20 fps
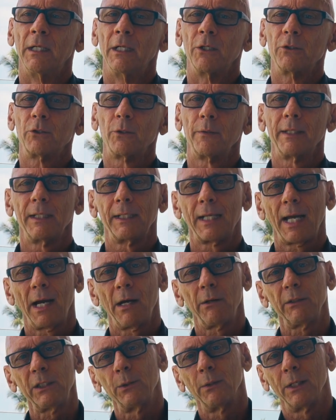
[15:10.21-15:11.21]
So then
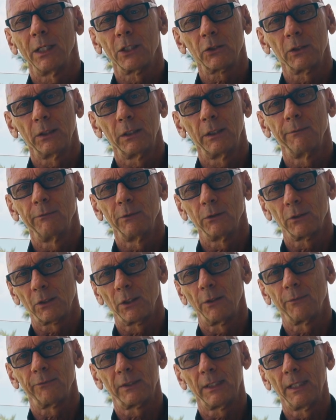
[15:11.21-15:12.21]
how do you actually give
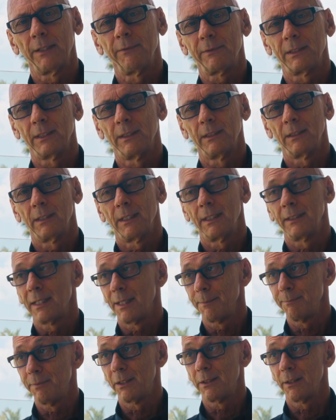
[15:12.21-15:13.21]
yourself safety? And
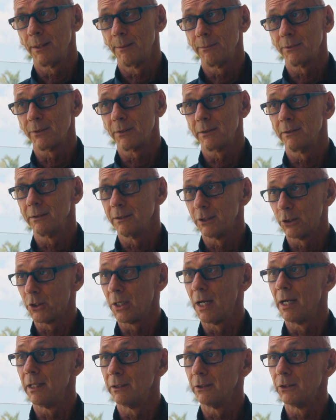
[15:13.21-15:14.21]
that becomes the
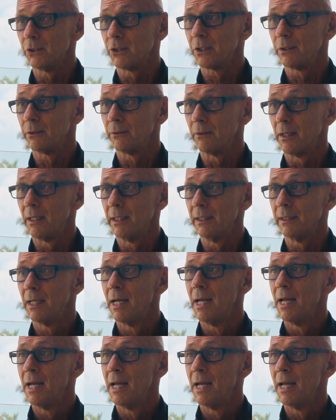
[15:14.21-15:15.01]
challenge, right?